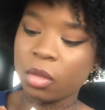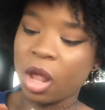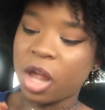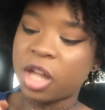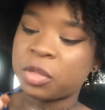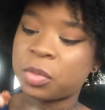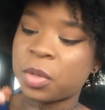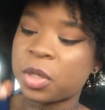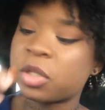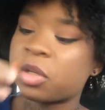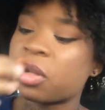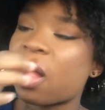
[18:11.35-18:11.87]

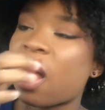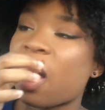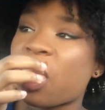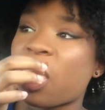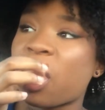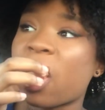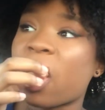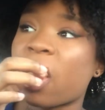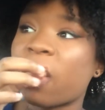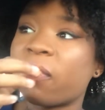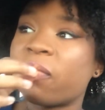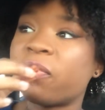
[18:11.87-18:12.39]
Especially
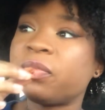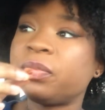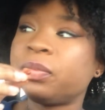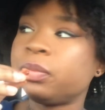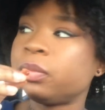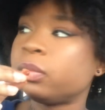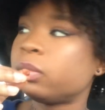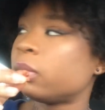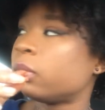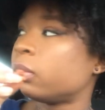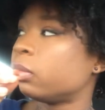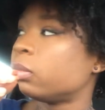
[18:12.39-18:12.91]
after
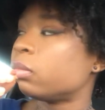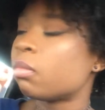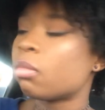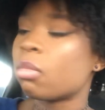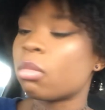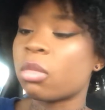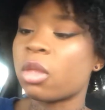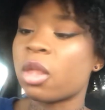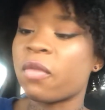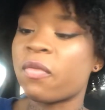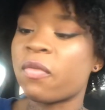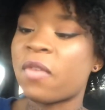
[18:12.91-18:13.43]

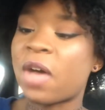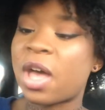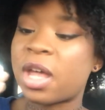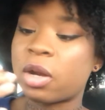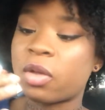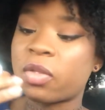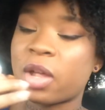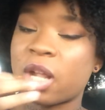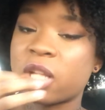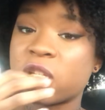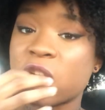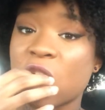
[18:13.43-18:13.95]
the final
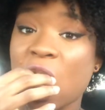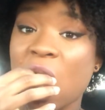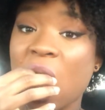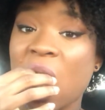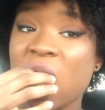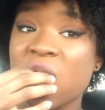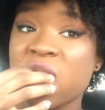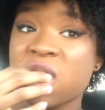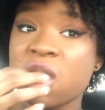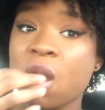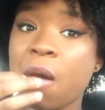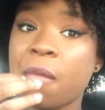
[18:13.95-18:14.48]
that I
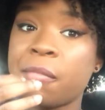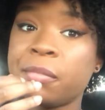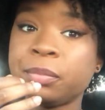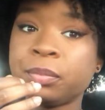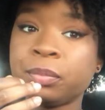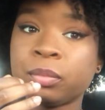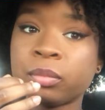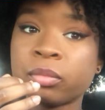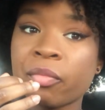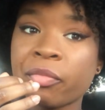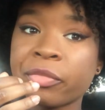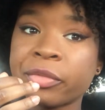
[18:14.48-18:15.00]
took.
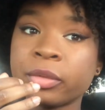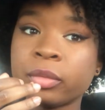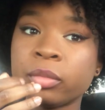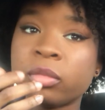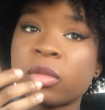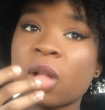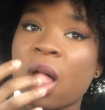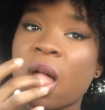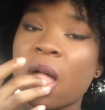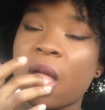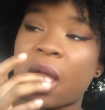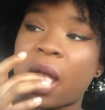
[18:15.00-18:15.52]

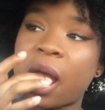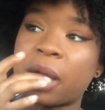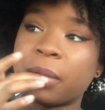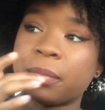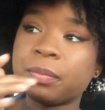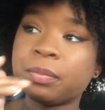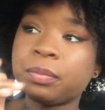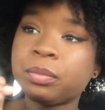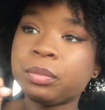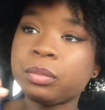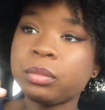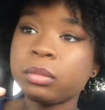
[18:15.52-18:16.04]
So, like,
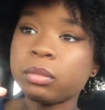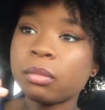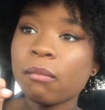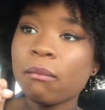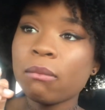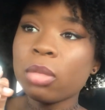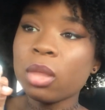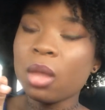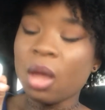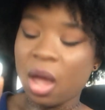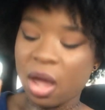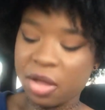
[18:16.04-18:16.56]

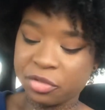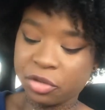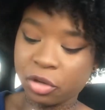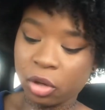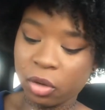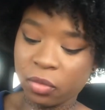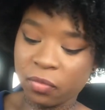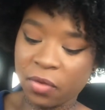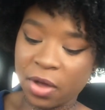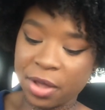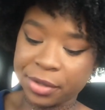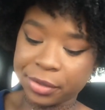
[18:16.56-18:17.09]
I took
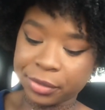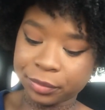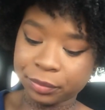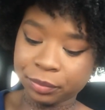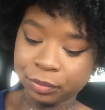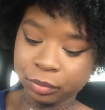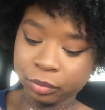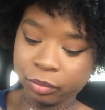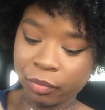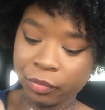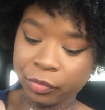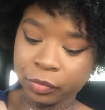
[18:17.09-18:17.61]
her final.
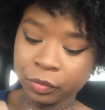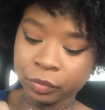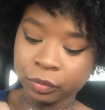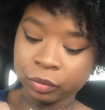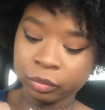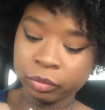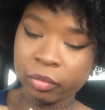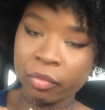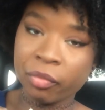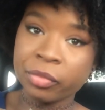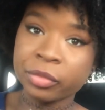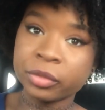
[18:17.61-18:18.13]

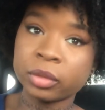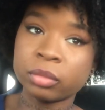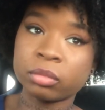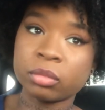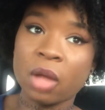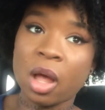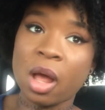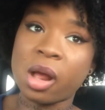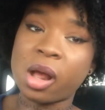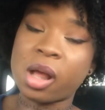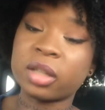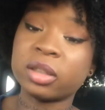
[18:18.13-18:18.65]

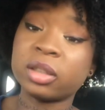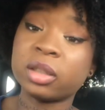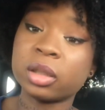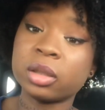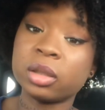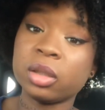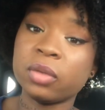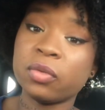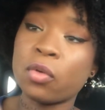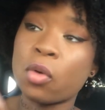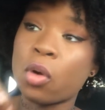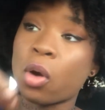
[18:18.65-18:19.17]
I got
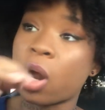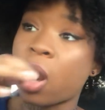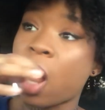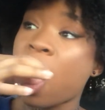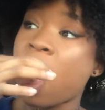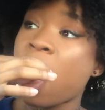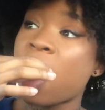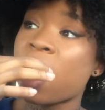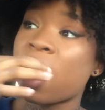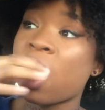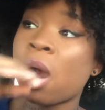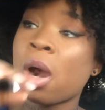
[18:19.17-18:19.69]
64.
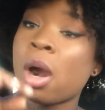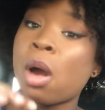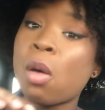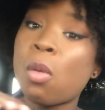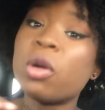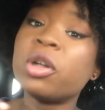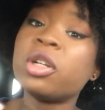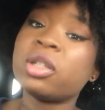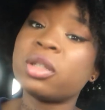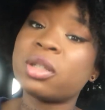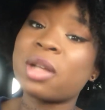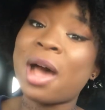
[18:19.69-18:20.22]

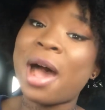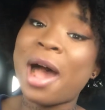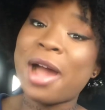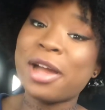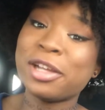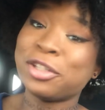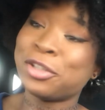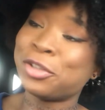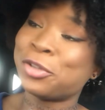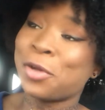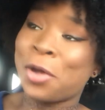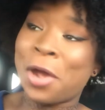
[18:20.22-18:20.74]
Which is the
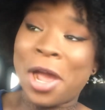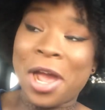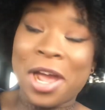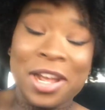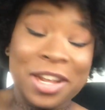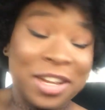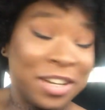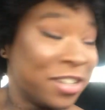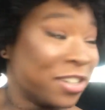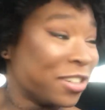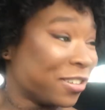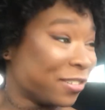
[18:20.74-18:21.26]
highest
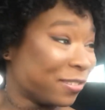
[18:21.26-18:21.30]
grade